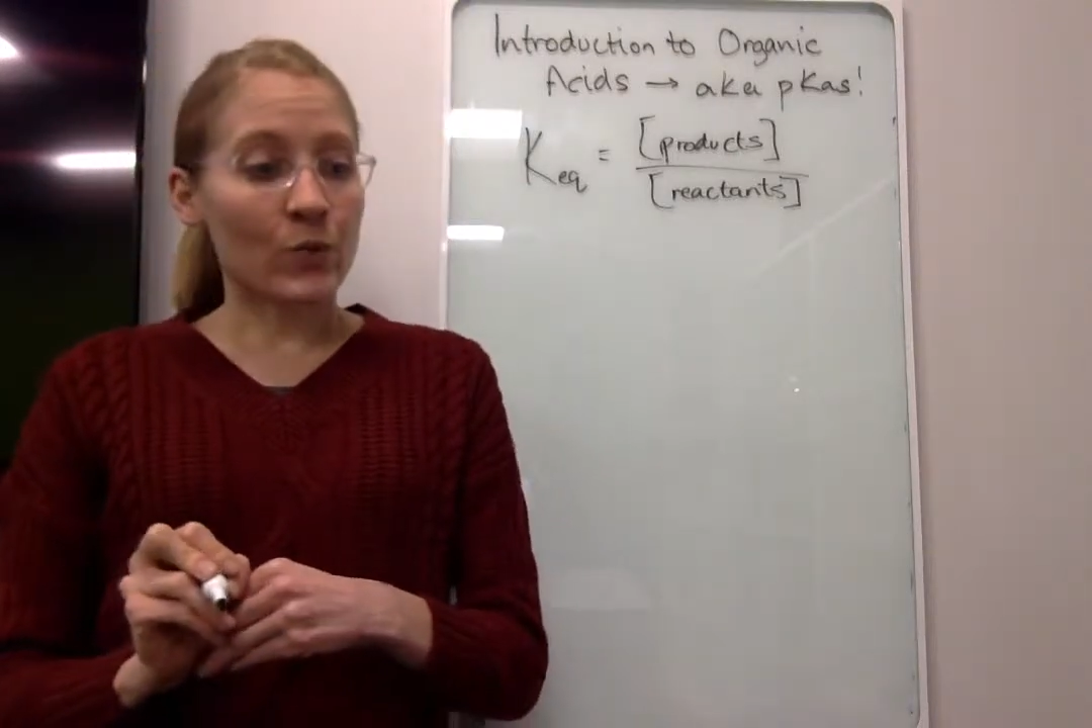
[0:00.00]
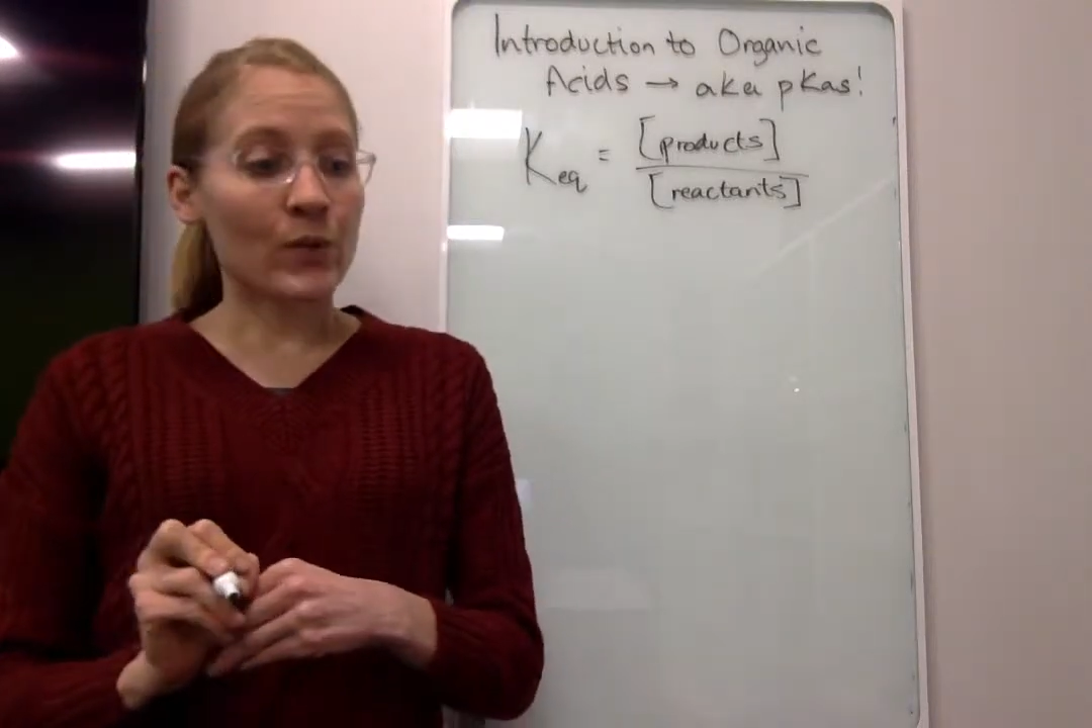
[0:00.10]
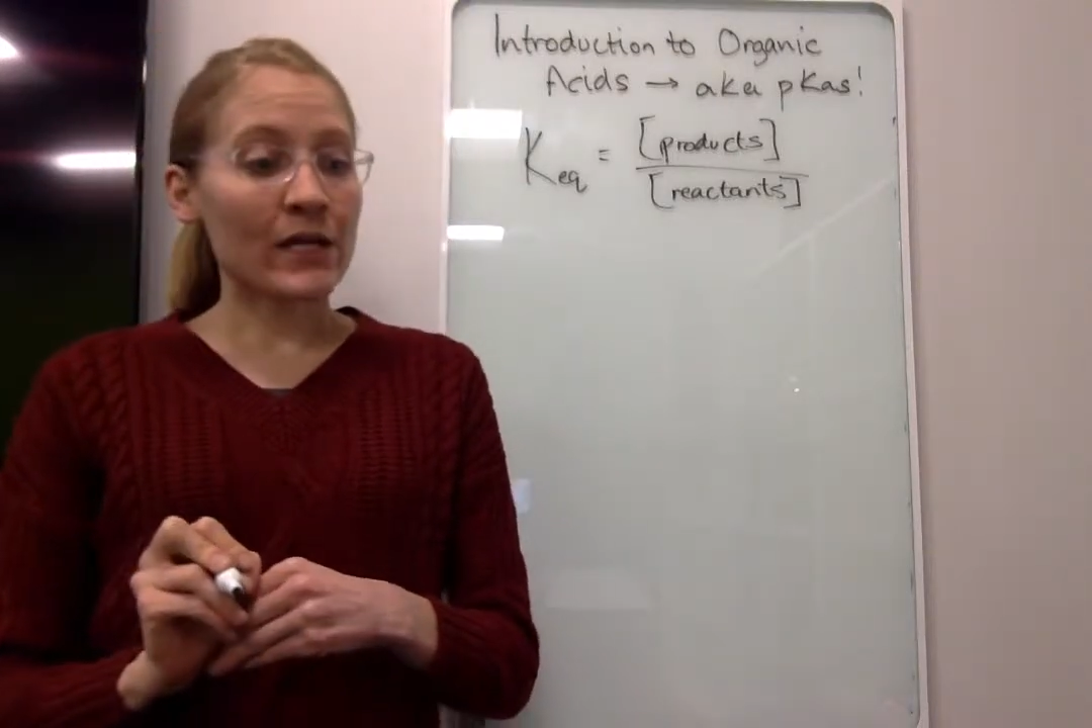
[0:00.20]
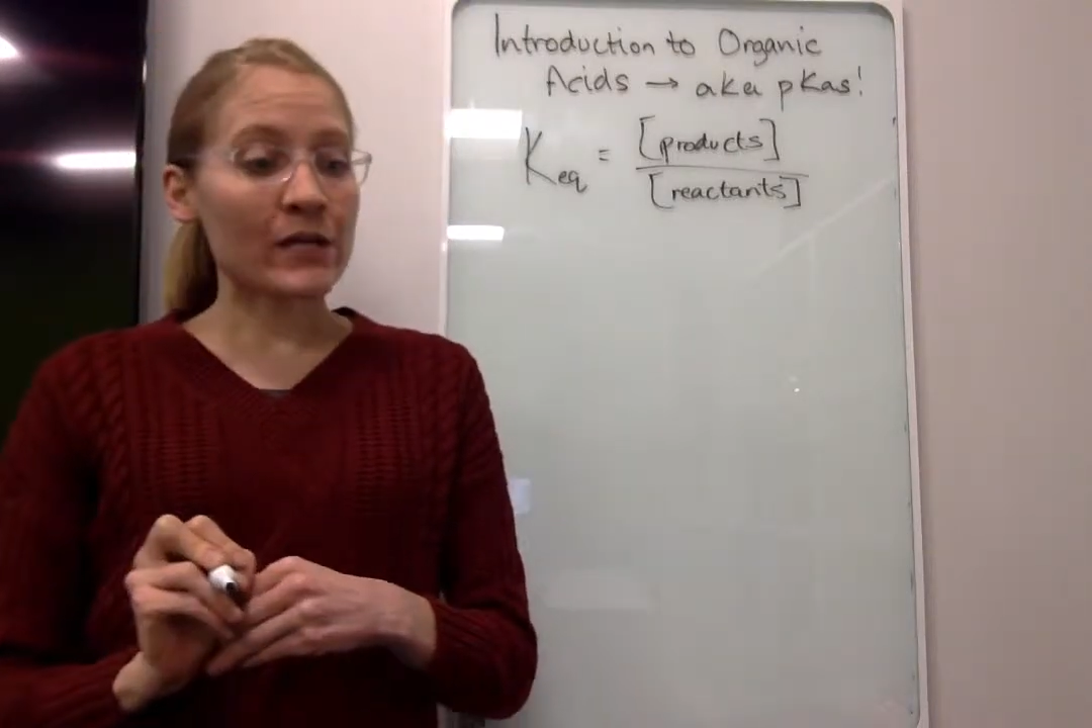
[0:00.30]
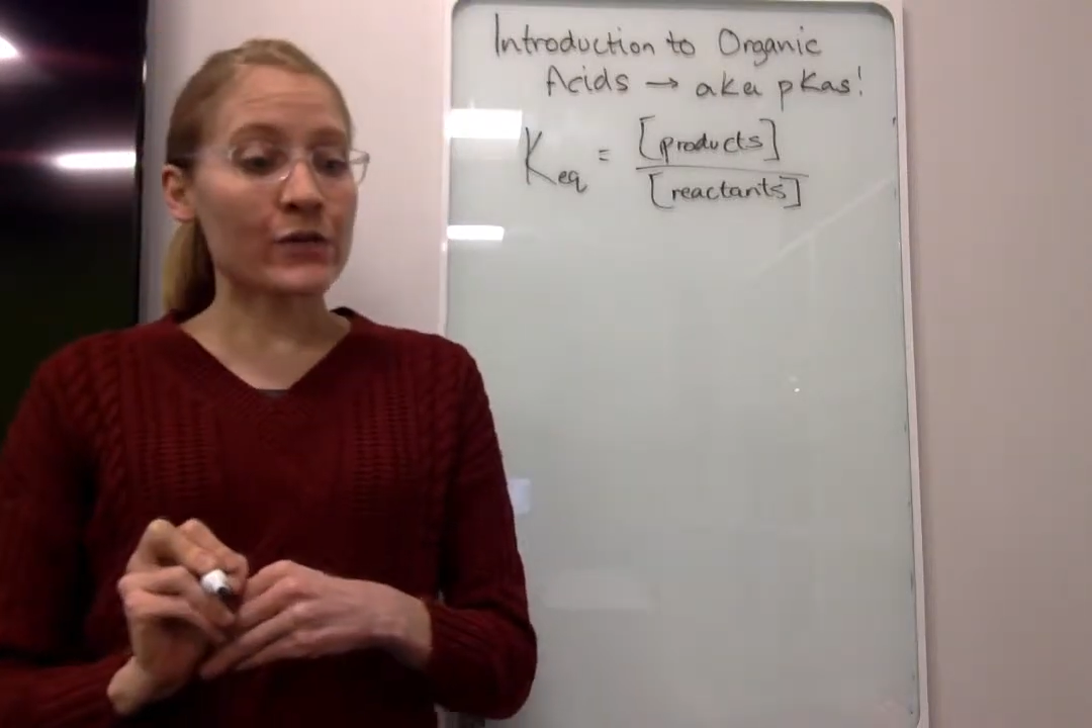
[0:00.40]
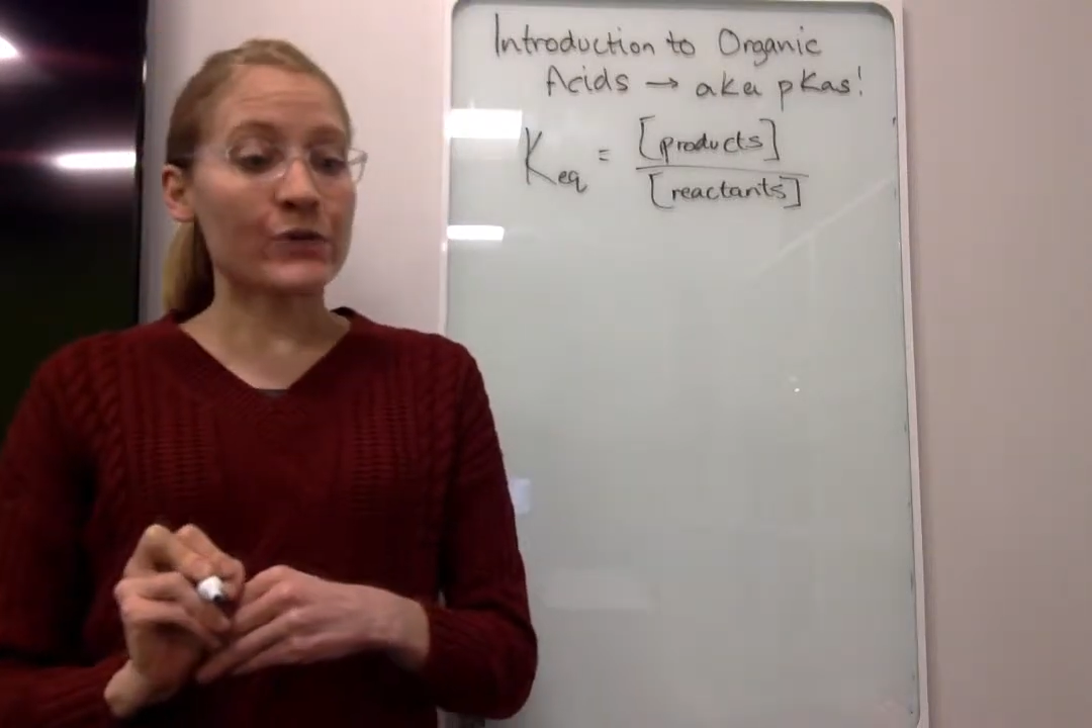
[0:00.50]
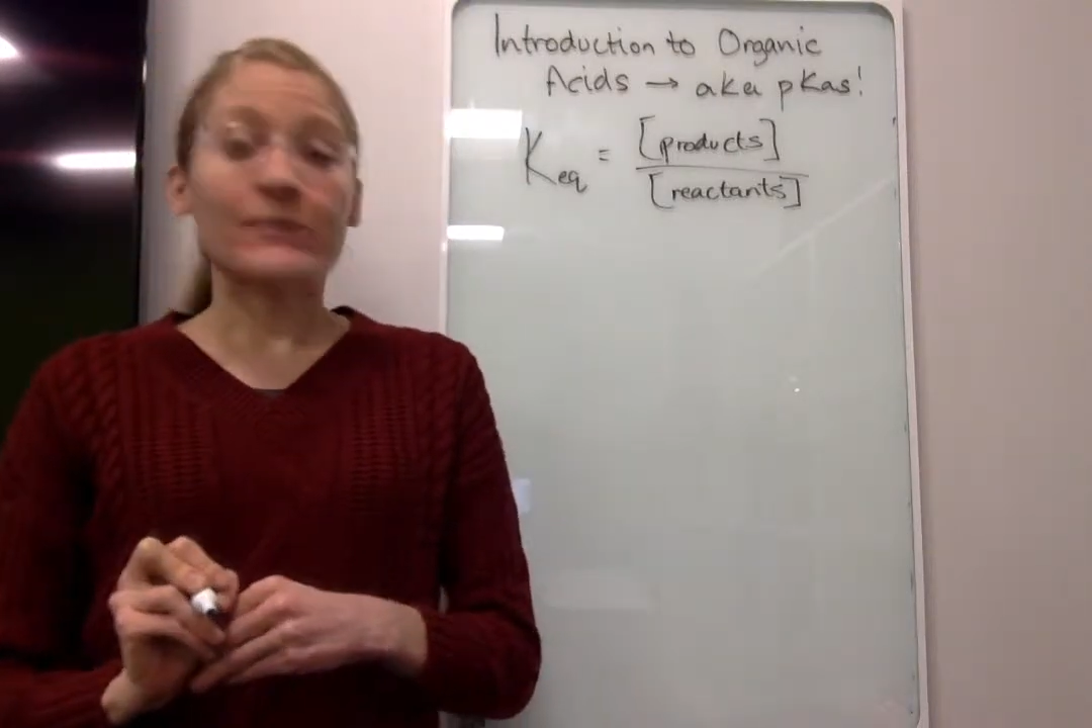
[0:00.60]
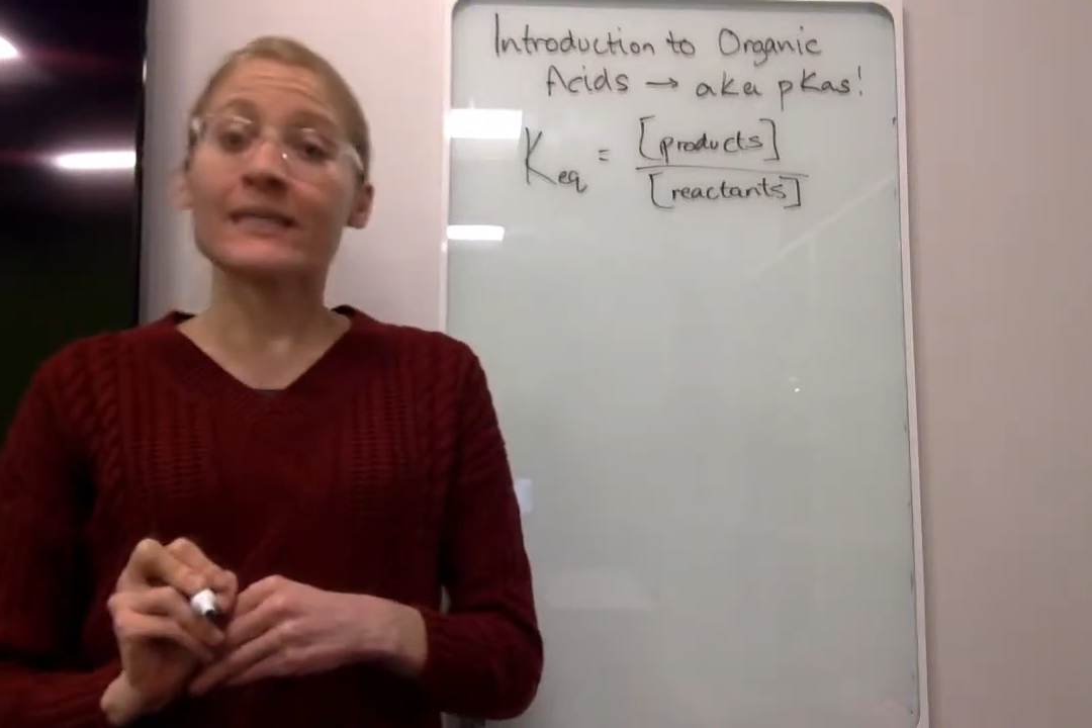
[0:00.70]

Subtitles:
we use